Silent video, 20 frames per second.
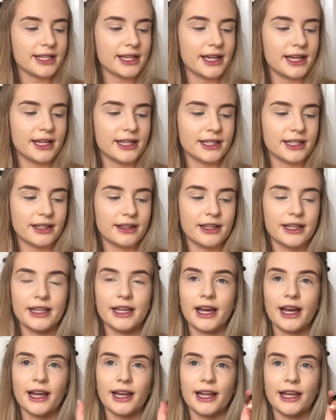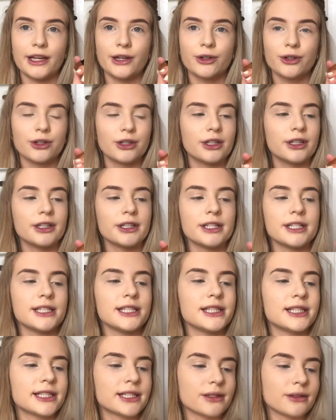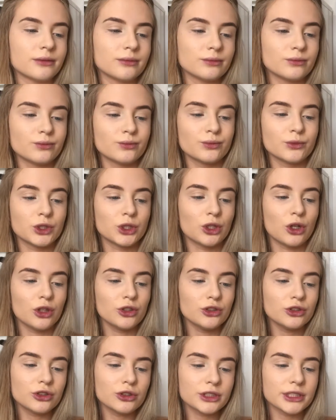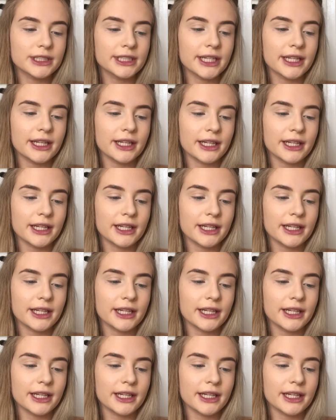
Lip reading: is the LA Colours contour stick